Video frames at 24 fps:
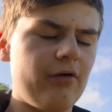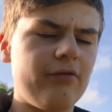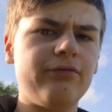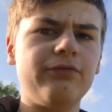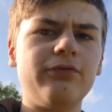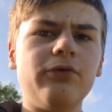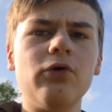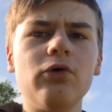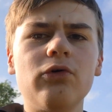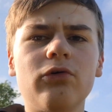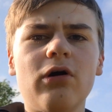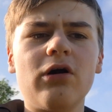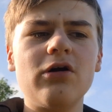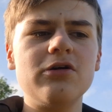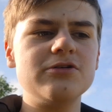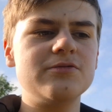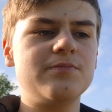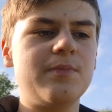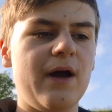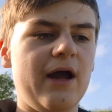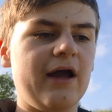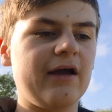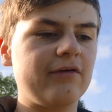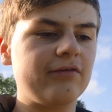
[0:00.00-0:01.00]
4 rows
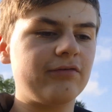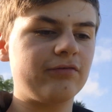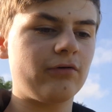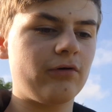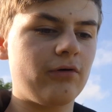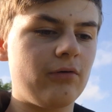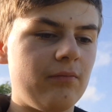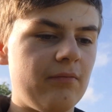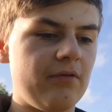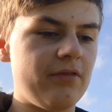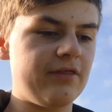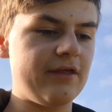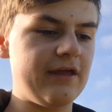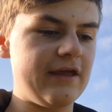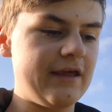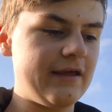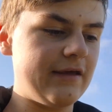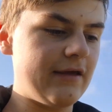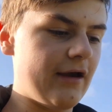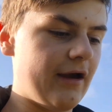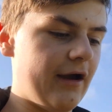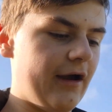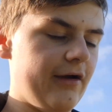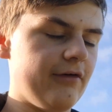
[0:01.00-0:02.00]
back from
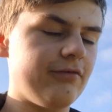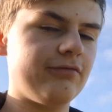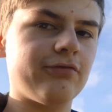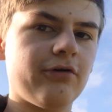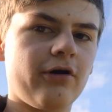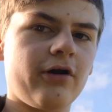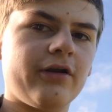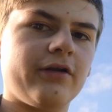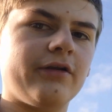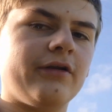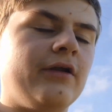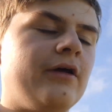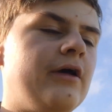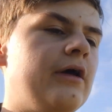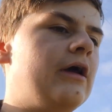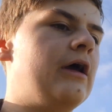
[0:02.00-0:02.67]
the front,